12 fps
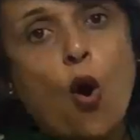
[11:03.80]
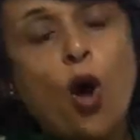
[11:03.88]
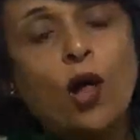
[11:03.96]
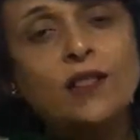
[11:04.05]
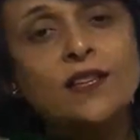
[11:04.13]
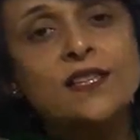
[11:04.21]

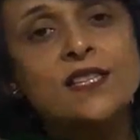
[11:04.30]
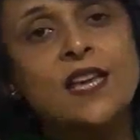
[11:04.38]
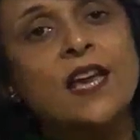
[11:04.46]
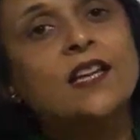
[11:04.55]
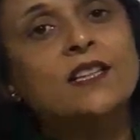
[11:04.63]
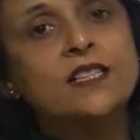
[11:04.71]
all the
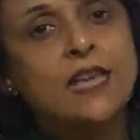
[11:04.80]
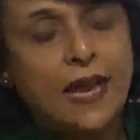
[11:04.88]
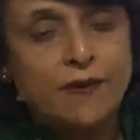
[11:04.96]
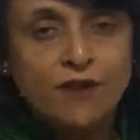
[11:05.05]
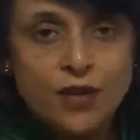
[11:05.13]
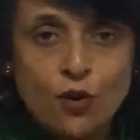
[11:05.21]
cells,
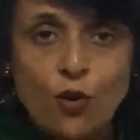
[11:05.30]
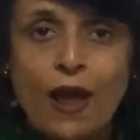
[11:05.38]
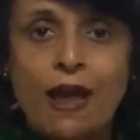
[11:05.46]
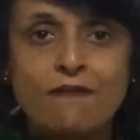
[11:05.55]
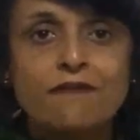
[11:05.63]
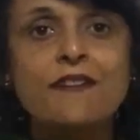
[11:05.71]
and we know
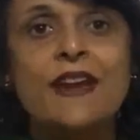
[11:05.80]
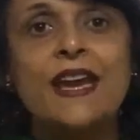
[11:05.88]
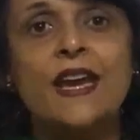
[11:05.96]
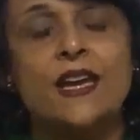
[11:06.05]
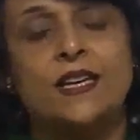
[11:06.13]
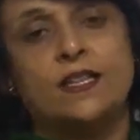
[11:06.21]

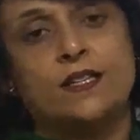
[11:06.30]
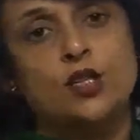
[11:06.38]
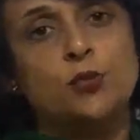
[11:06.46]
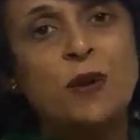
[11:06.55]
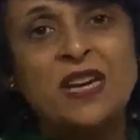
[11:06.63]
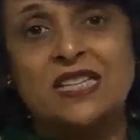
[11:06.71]
every uh,
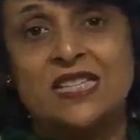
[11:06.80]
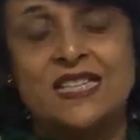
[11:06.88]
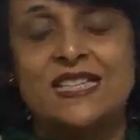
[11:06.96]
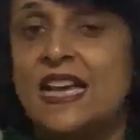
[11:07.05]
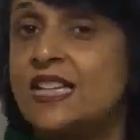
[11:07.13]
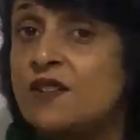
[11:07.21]

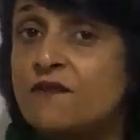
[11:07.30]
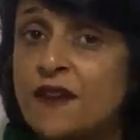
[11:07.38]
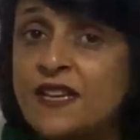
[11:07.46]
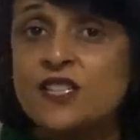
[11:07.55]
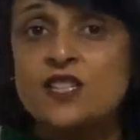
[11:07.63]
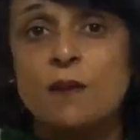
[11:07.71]
species has a
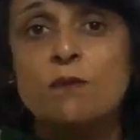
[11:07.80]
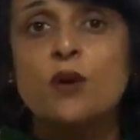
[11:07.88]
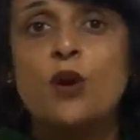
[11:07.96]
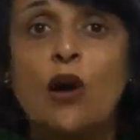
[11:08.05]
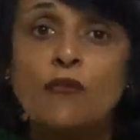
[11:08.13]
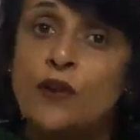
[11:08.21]
fixed
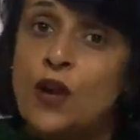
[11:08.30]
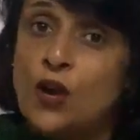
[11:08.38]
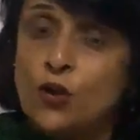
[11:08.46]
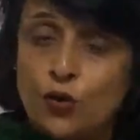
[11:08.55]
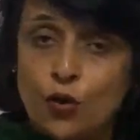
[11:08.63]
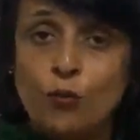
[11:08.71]
number of
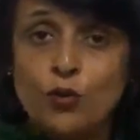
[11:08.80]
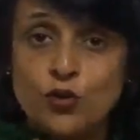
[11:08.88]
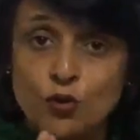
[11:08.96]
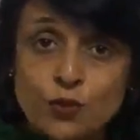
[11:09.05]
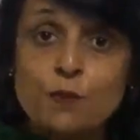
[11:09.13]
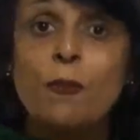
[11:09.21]

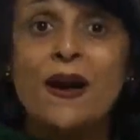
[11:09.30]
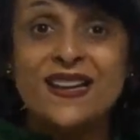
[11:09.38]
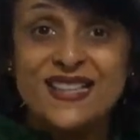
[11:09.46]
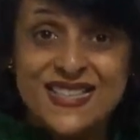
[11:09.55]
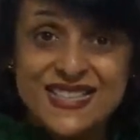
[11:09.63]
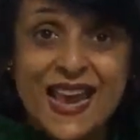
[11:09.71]
chromosomes
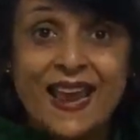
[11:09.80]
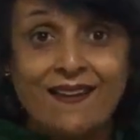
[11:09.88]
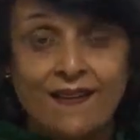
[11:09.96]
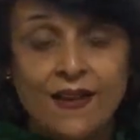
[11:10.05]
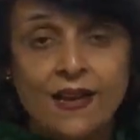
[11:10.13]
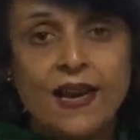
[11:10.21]
per
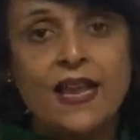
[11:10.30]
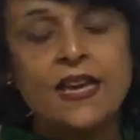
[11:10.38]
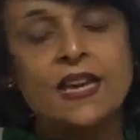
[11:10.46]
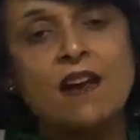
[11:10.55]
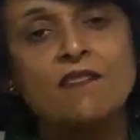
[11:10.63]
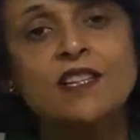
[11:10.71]
cell. Like
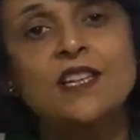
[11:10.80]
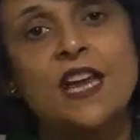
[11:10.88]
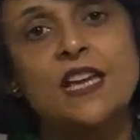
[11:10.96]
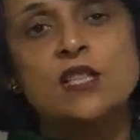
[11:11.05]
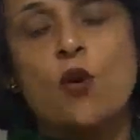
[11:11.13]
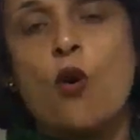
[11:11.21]
in our
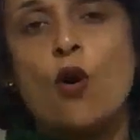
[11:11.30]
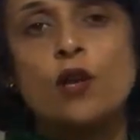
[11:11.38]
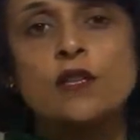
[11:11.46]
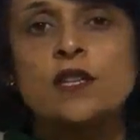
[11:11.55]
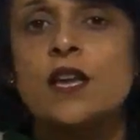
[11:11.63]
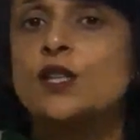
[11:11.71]
case,
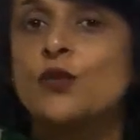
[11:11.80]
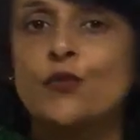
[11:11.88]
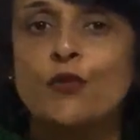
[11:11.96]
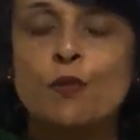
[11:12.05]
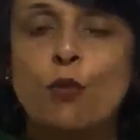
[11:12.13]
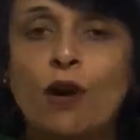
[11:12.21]
all cells
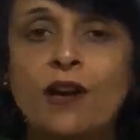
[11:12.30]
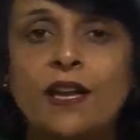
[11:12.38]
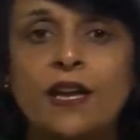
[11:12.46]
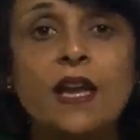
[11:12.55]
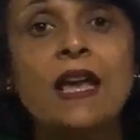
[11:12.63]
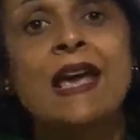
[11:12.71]
of our
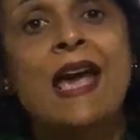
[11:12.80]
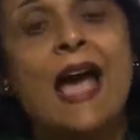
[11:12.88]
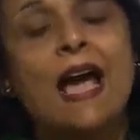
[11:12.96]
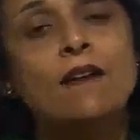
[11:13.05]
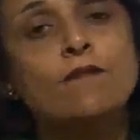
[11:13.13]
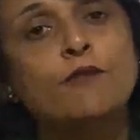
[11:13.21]
body
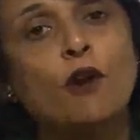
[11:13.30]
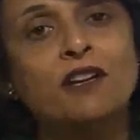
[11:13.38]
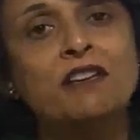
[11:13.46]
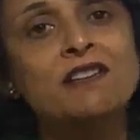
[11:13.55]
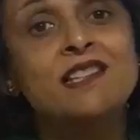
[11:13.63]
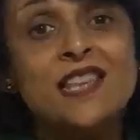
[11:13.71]
have
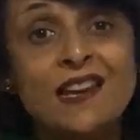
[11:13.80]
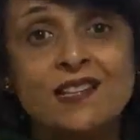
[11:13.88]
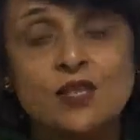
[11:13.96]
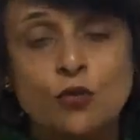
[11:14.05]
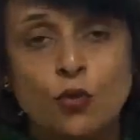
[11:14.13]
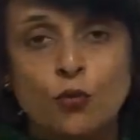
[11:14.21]

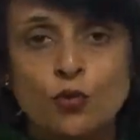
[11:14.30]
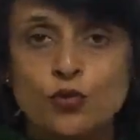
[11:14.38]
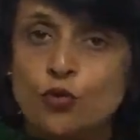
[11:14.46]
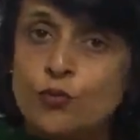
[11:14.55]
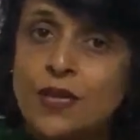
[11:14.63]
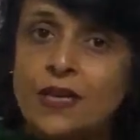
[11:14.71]
forty-six
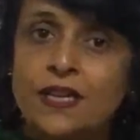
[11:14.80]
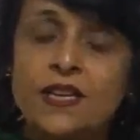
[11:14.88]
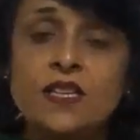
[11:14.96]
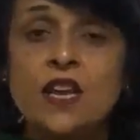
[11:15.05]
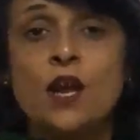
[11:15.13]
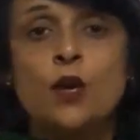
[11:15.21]
chromosomes, that
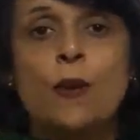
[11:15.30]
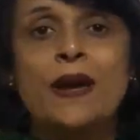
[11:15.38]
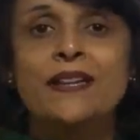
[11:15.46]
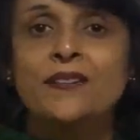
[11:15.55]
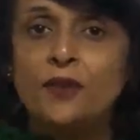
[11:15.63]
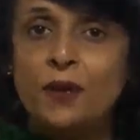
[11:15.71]
is
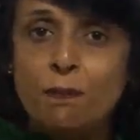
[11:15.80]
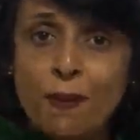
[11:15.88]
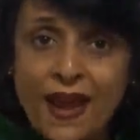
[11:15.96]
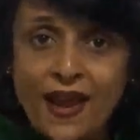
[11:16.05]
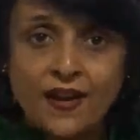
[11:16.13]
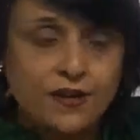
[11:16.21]
twenty-three
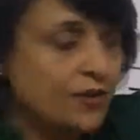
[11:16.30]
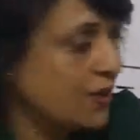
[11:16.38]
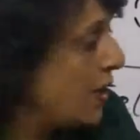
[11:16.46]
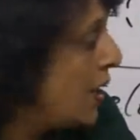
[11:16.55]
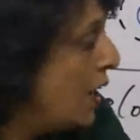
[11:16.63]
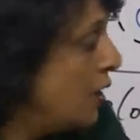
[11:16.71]

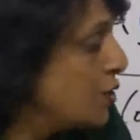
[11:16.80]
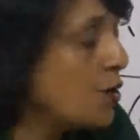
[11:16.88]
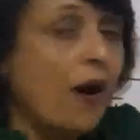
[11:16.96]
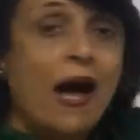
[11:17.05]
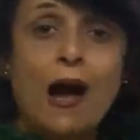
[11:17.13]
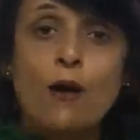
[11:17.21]
pairs.
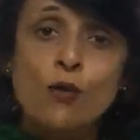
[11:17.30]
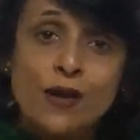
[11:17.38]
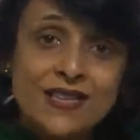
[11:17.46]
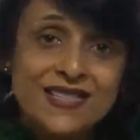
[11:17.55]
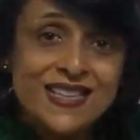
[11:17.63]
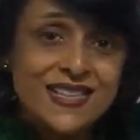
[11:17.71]
So, how
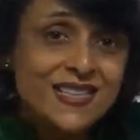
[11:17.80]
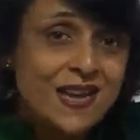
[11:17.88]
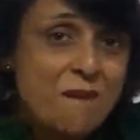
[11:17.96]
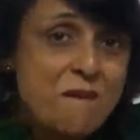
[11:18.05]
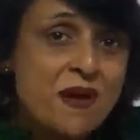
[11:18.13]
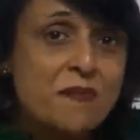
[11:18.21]
is this
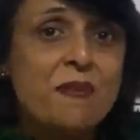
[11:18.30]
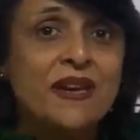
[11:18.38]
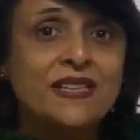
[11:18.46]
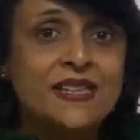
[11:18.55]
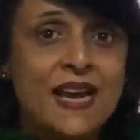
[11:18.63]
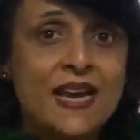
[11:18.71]
number
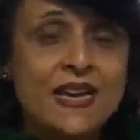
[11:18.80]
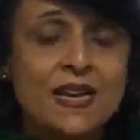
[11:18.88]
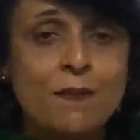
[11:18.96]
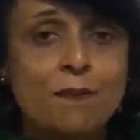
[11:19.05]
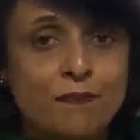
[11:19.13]
maintained?